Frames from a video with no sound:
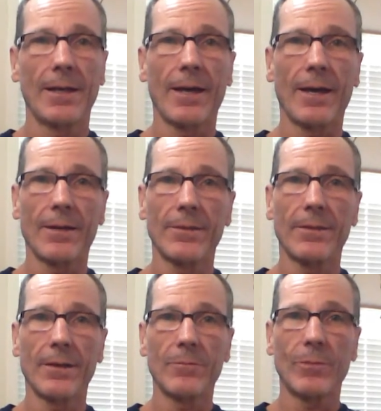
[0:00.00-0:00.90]
and
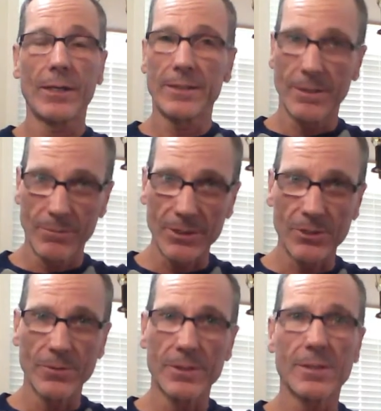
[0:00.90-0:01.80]
then my attempted
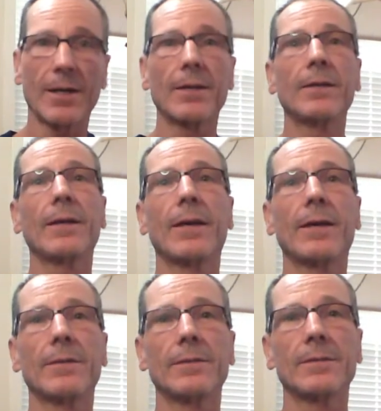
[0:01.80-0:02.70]
suicide,
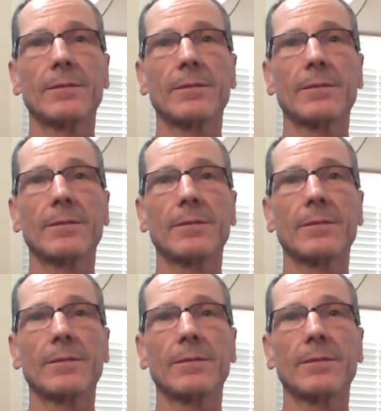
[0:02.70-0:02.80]
and